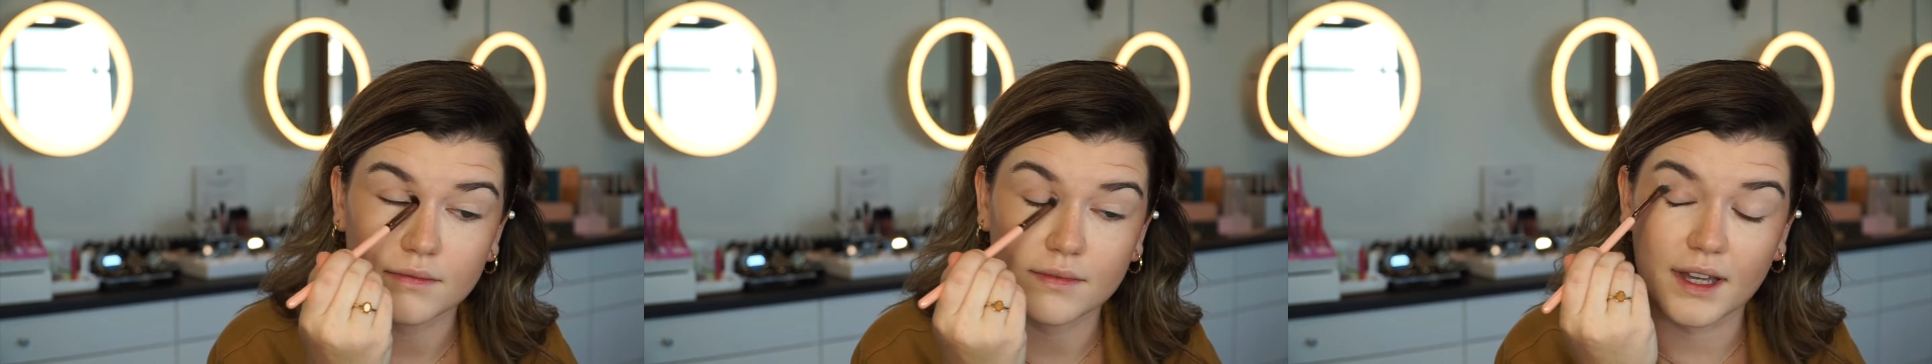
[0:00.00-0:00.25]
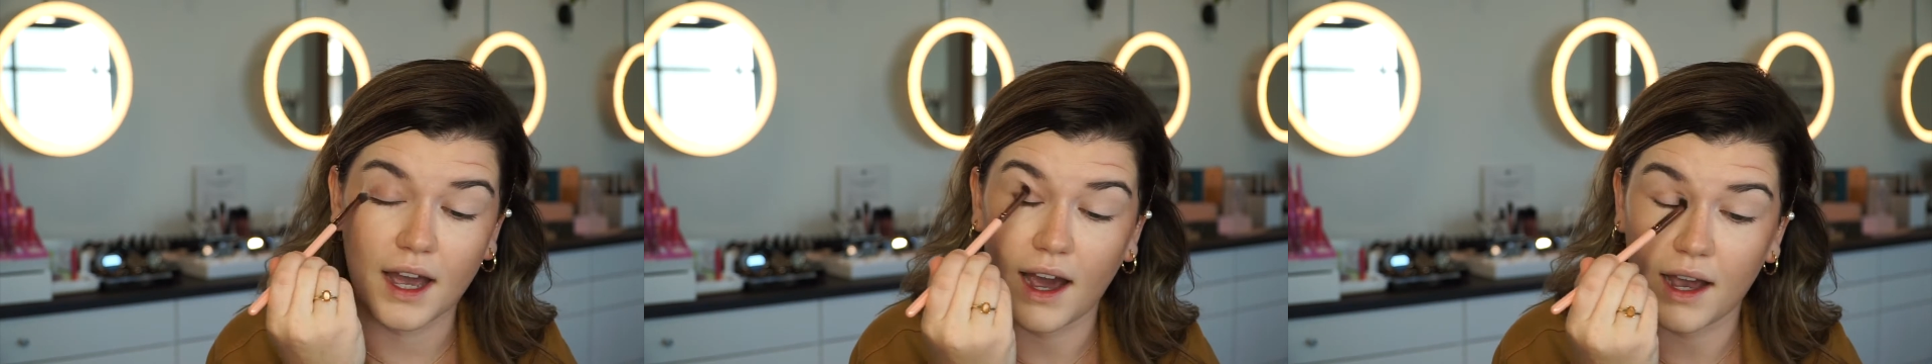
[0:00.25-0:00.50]

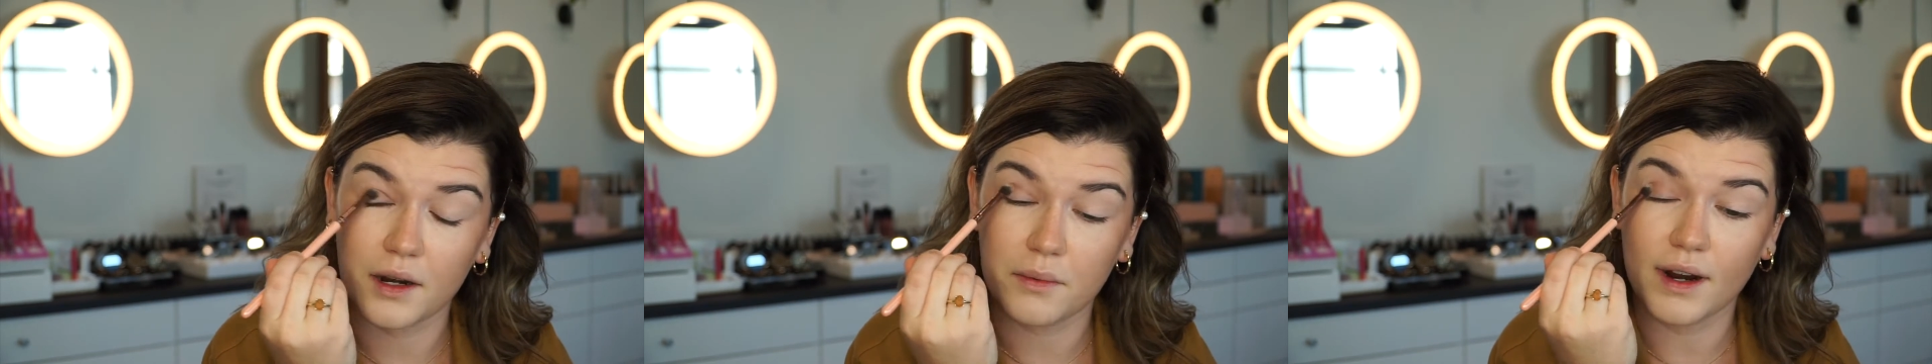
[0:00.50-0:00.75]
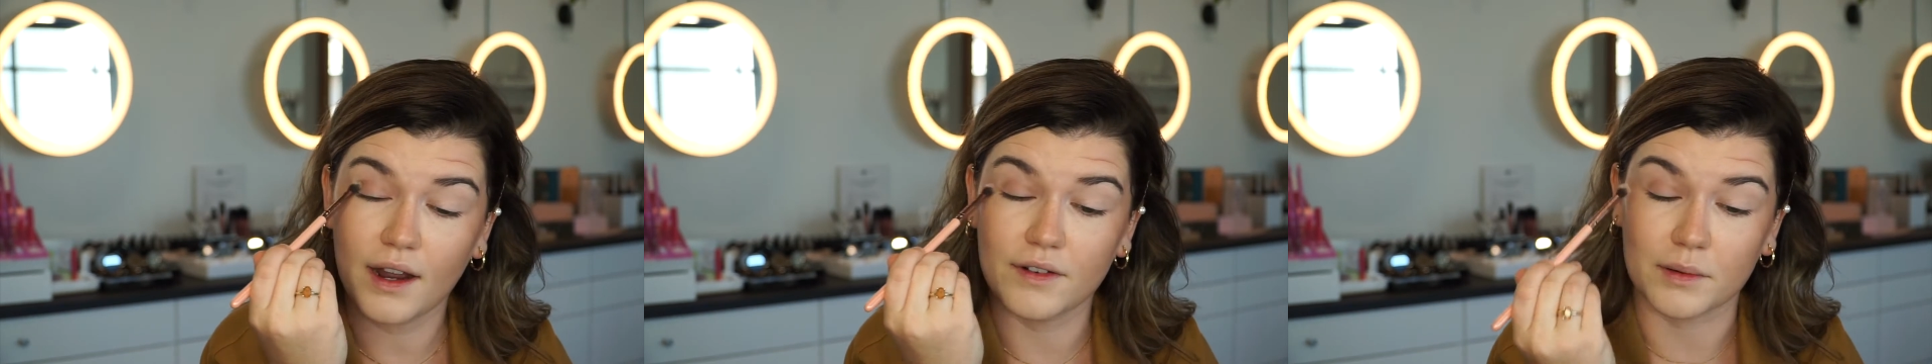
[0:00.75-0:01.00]
kind of
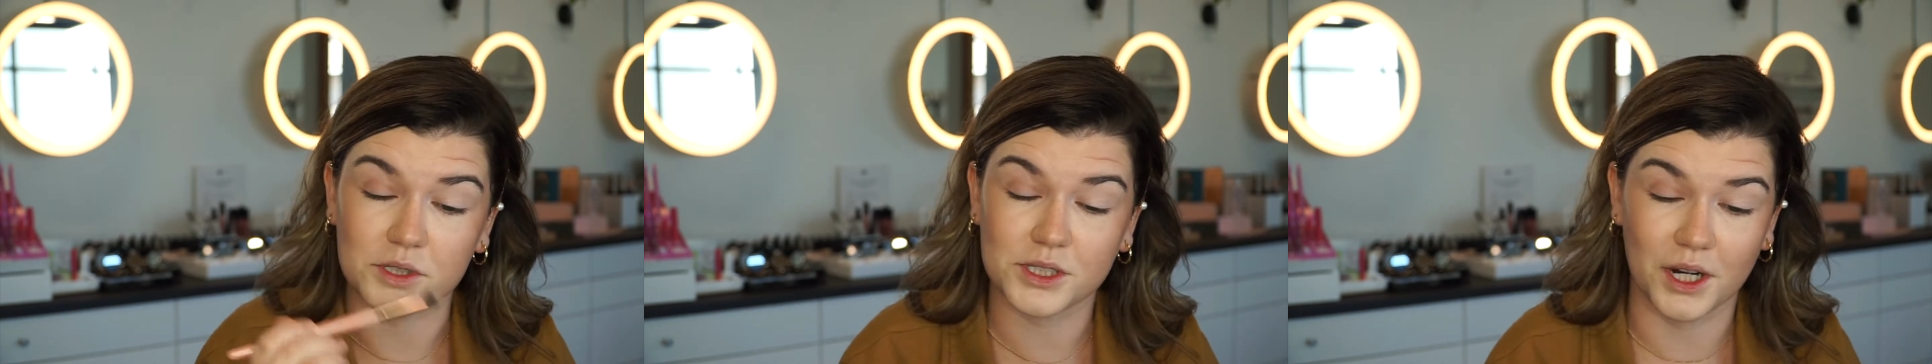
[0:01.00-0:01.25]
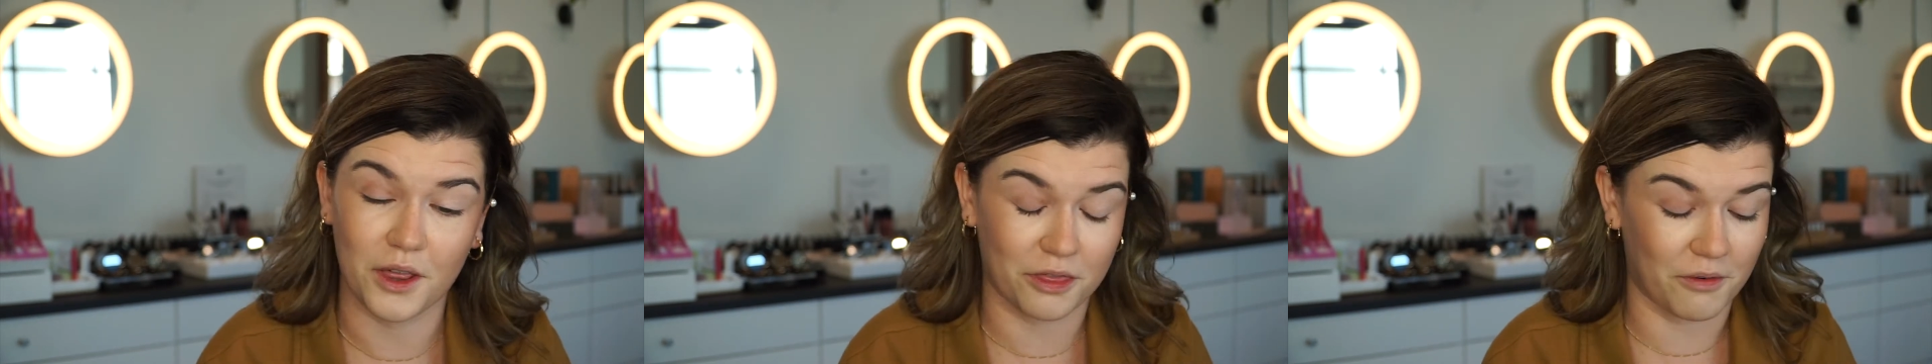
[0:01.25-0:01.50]
wherever. I'm
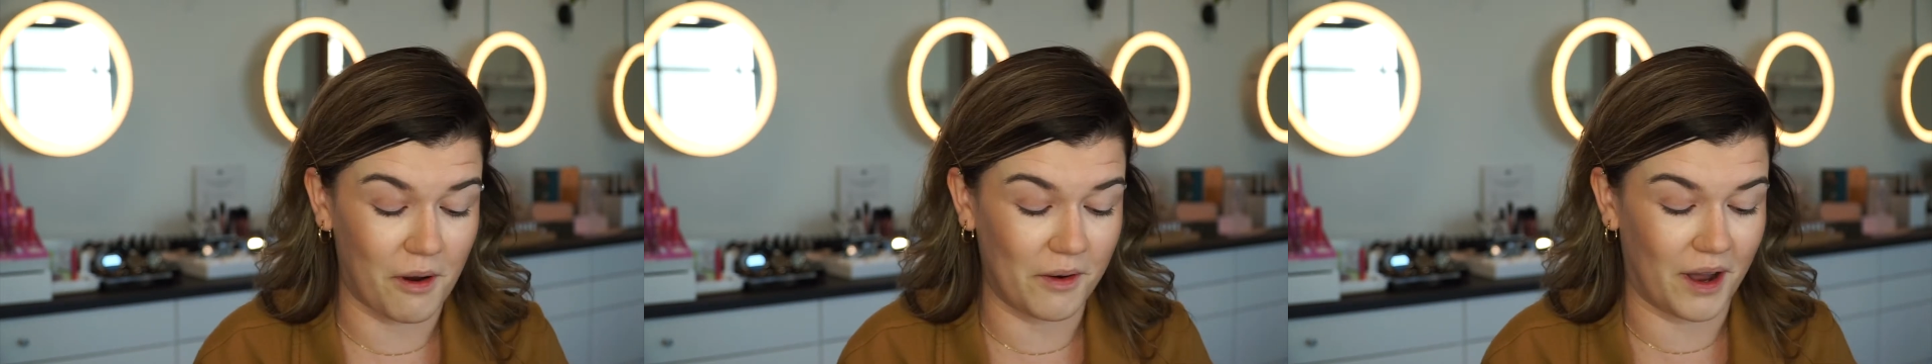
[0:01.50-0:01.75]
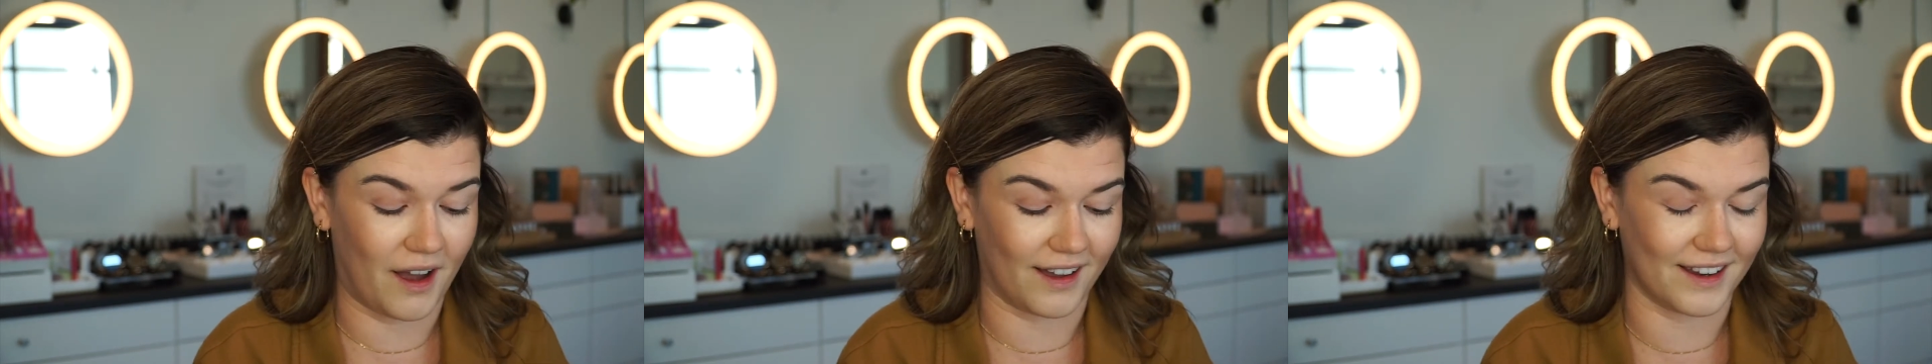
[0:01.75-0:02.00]
just gonna throw it
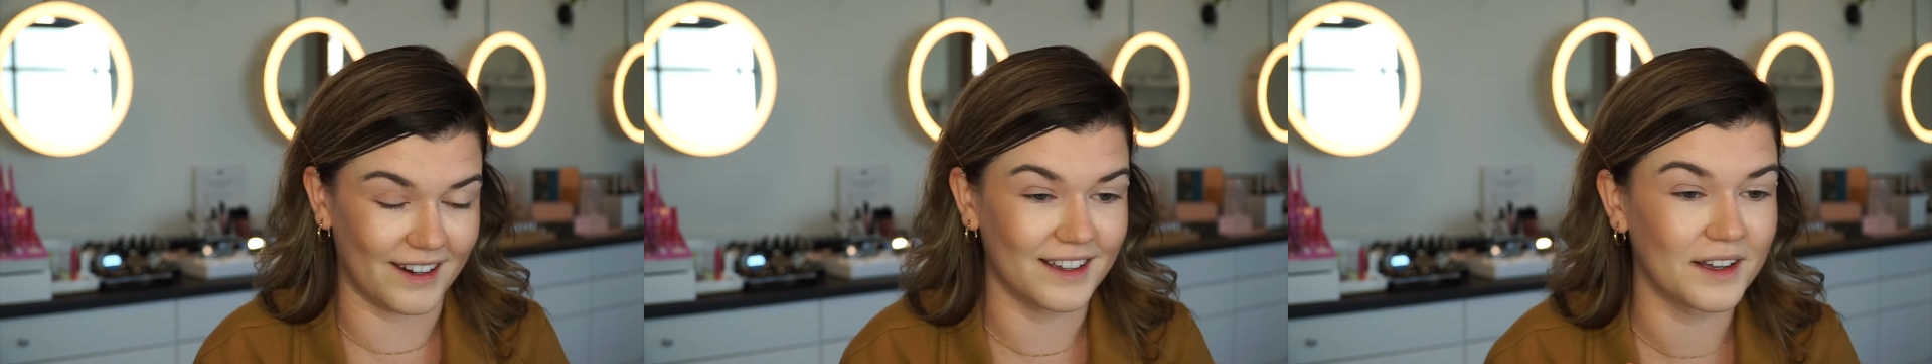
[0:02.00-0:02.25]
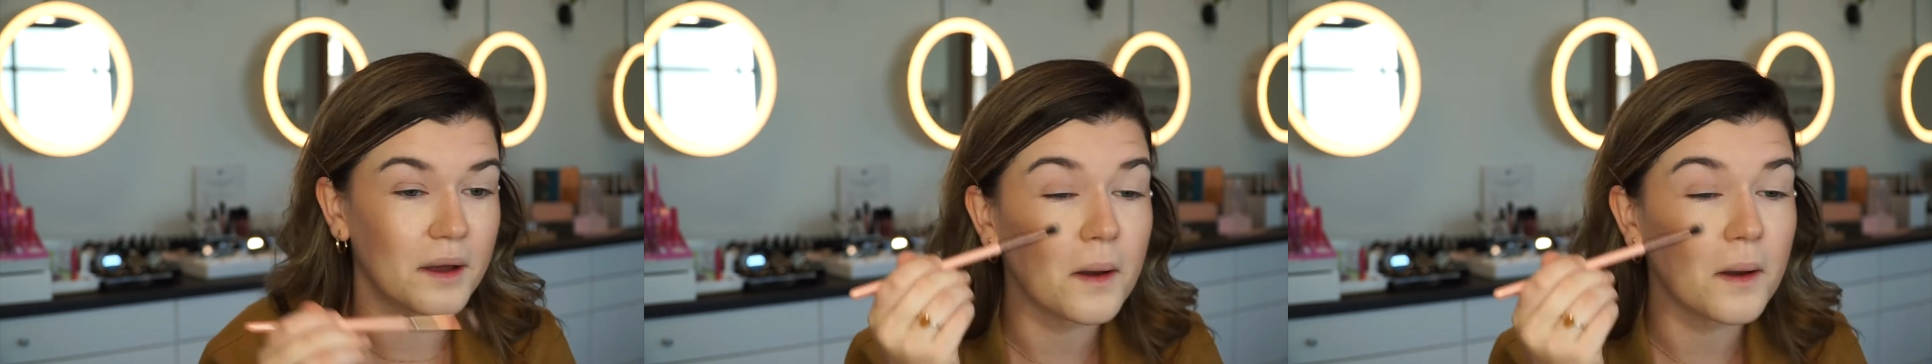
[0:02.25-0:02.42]
on.